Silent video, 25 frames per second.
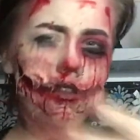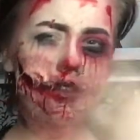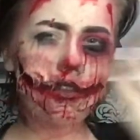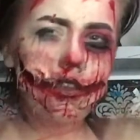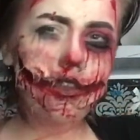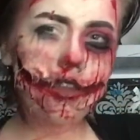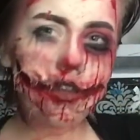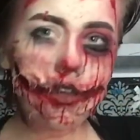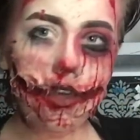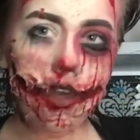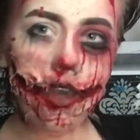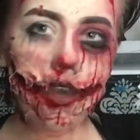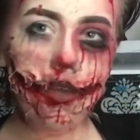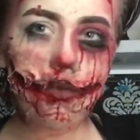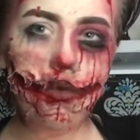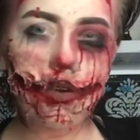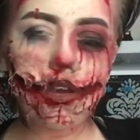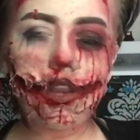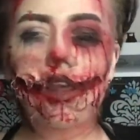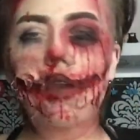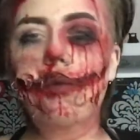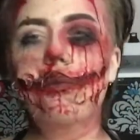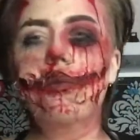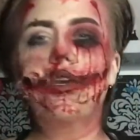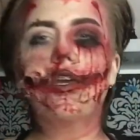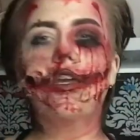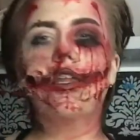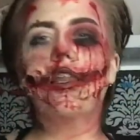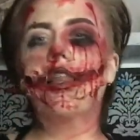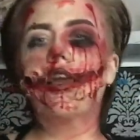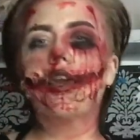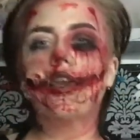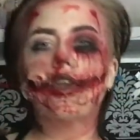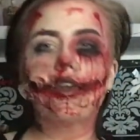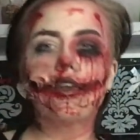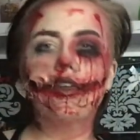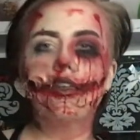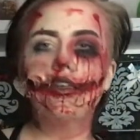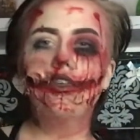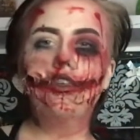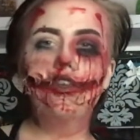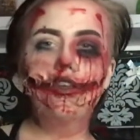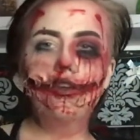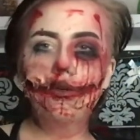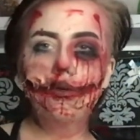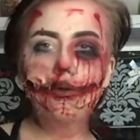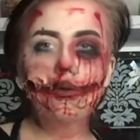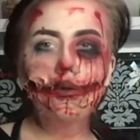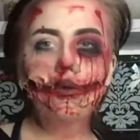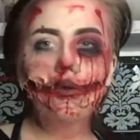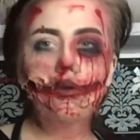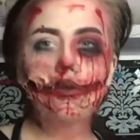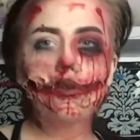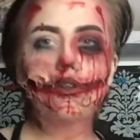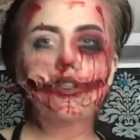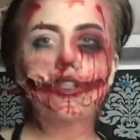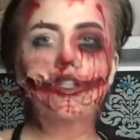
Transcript: You get what I mean, like, you